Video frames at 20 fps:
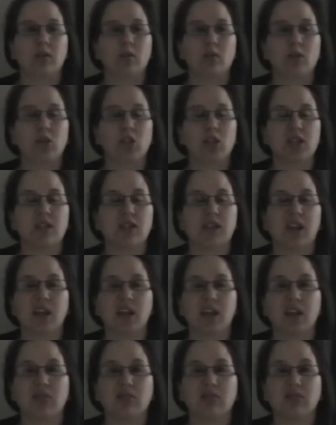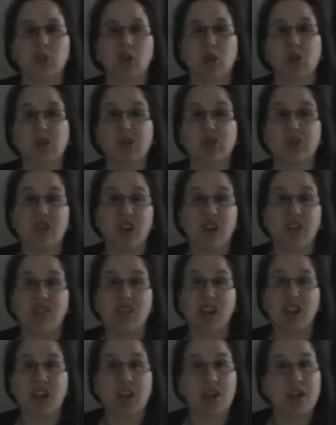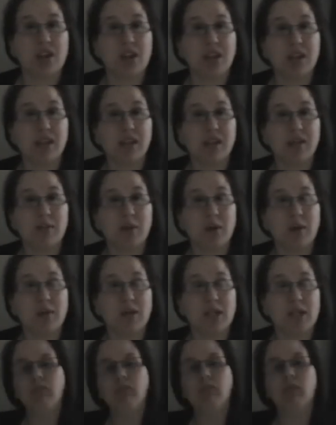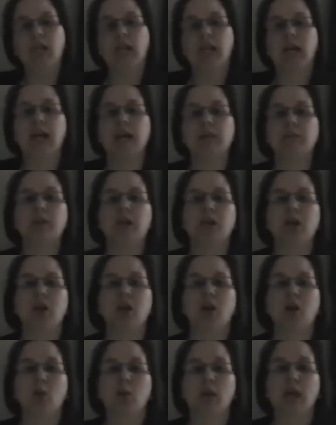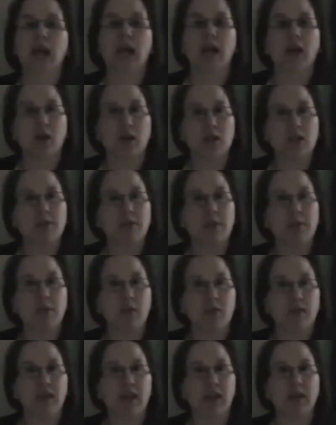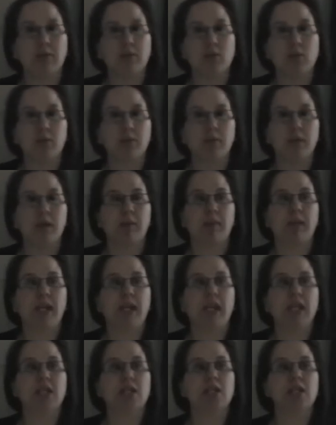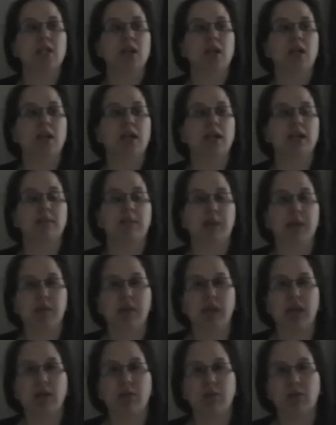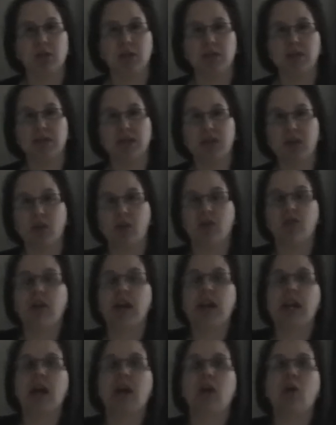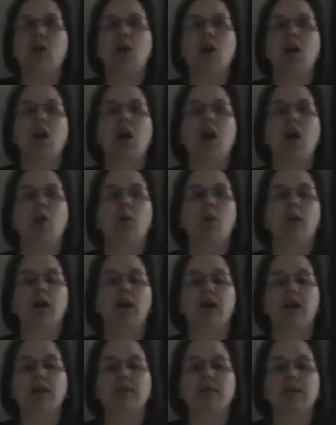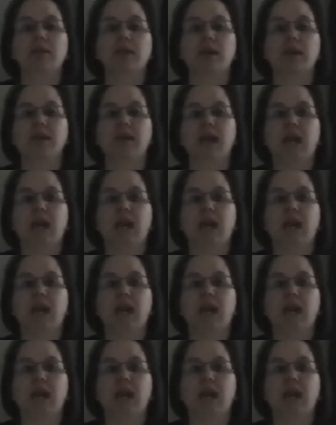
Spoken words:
We're just gonna concentrate on other things at the moment. We are going to be moving him to a big bed, his big bed, which I'm sitting on right now. We are going to be doing